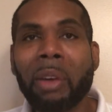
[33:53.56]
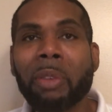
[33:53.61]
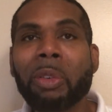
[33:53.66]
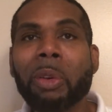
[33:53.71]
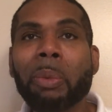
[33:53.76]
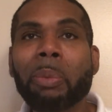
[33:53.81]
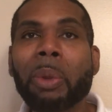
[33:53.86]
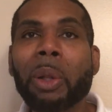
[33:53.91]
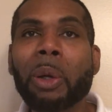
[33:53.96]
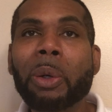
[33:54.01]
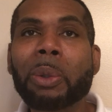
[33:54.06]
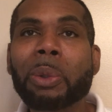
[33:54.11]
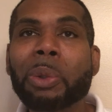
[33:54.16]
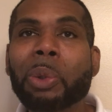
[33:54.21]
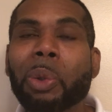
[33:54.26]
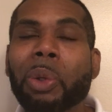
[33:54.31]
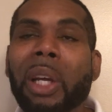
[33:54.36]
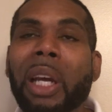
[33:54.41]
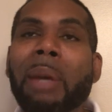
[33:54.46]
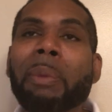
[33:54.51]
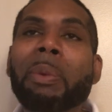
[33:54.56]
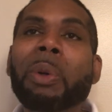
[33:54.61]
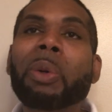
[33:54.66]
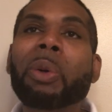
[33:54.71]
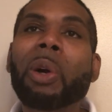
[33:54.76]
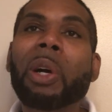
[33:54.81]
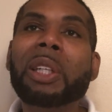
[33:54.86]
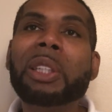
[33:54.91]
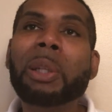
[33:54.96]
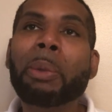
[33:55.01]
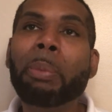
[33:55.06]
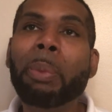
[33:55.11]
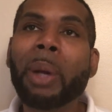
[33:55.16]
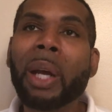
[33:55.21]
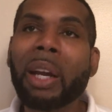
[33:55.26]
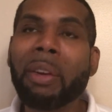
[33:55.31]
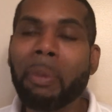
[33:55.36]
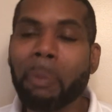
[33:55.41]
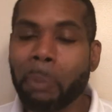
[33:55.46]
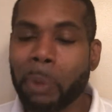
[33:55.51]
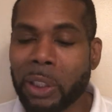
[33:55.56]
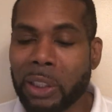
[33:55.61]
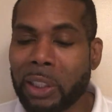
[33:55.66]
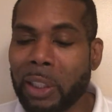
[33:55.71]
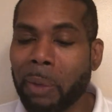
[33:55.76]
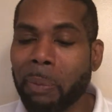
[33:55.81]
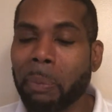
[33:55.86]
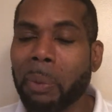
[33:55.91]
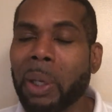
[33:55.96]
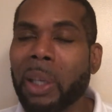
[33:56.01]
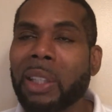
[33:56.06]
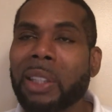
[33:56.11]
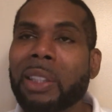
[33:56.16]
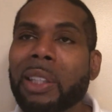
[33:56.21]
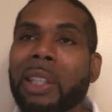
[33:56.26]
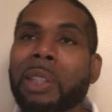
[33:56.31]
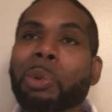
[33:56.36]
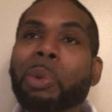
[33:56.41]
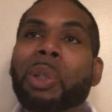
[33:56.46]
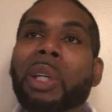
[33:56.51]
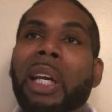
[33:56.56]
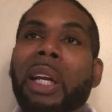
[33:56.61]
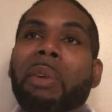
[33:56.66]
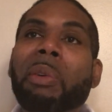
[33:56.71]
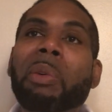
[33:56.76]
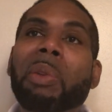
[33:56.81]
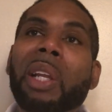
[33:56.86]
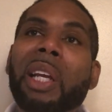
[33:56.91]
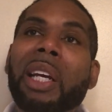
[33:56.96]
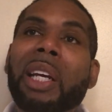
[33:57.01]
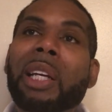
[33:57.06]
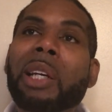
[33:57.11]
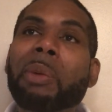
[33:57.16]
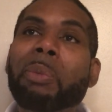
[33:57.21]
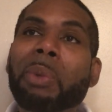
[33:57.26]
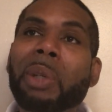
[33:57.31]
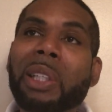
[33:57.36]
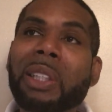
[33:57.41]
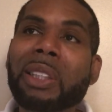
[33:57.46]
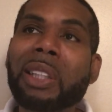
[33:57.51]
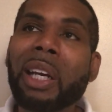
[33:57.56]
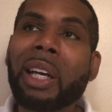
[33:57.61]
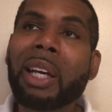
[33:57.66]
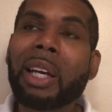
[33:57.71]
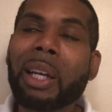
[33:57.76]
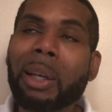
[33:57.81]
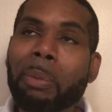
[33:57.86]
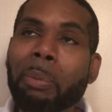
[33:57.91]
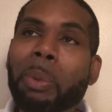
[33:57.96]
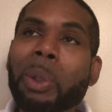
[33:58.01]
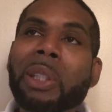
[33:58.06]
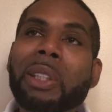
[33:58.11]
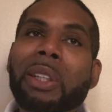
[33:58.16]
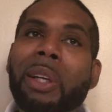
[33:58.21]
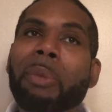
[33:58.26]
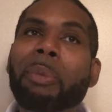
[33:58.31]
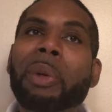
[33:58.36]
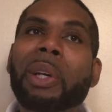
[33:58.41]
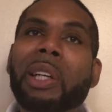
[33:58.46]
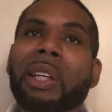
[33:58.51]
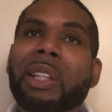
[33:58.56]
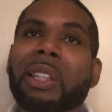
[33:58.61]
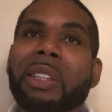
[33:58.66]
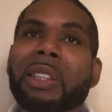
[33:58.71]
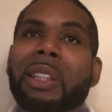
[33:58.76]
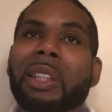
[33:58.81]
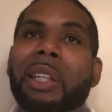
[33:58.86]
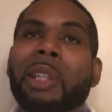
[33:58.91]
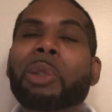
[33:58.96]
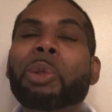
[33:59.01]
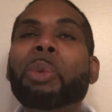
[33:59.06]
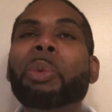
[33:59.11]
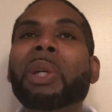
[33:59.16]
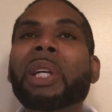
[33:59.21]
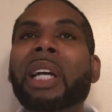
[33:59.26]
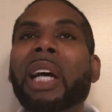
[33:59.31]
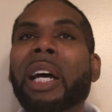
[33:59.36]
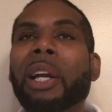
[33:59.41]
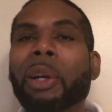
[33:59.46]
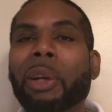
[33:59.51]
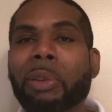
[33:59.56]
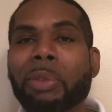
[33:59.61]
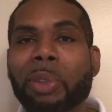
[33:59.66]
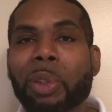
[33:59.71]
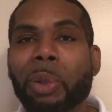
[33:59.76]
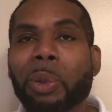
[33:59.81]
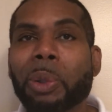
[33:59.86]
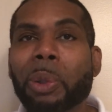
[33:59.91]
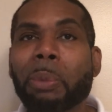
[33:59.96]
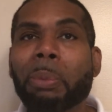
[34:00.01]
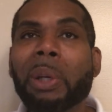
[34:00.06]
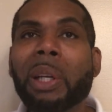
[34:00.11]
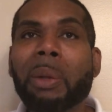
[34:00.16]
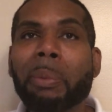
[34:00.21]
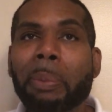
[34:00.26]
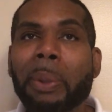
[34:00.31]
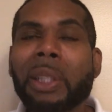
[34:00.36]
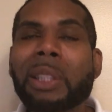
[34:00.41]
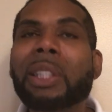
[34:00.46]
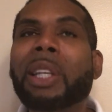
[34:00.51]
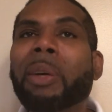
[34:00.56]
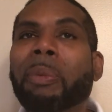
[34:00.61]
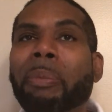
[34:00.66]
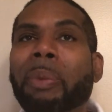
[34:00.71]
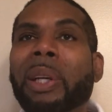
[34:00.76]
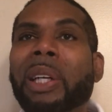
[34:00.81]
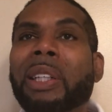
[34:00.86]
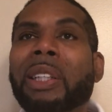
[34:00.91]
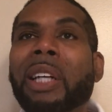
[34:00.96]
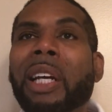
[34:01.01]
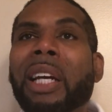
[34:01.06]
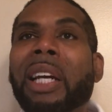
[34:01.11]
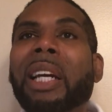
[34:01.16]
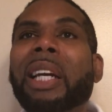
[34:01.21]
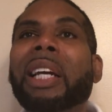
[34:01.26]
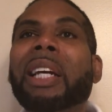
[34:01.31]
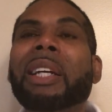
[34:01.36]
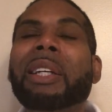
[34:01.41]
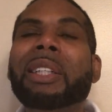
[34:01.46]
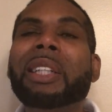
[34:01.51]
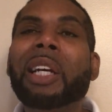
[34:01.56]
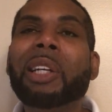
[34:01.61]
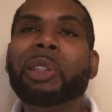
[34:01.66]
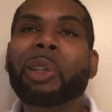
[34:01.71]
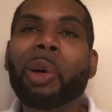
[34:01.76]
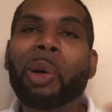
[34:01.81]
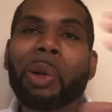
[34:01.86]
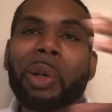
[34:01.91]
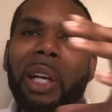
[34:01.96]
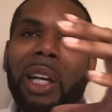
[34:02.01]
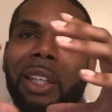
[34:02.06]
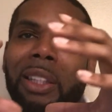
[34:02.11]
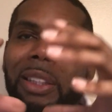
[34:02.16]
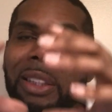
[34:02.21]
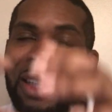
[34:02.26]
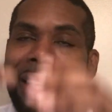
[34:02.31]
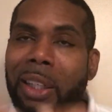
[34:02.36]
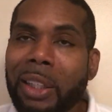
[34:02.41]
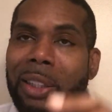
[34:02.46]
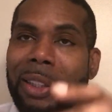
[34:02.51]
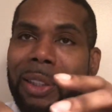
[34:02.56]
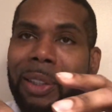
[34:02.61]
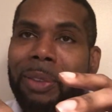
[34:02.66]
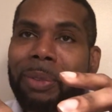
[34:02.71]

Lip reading: from those who came across your path, it put something in us. This what came from the enemies, it put something in us. This what we got off social media, put something in us. He takes all that junk.